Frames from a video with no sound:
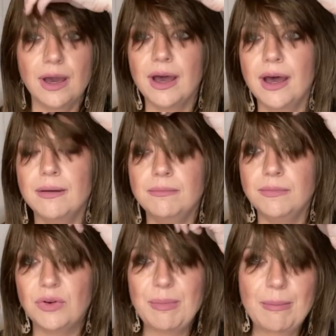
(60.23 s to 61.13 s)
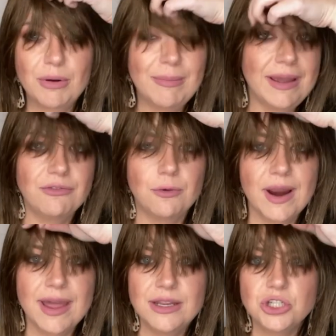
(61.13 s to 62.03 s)
Um, remember, my
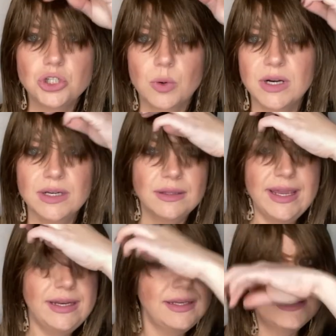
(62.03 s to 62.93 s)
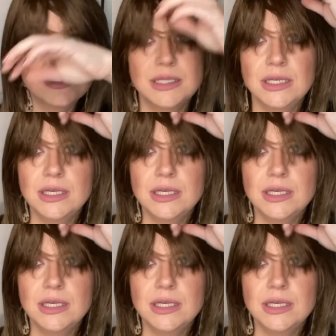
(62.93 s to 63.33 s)
forehead is short, ladies.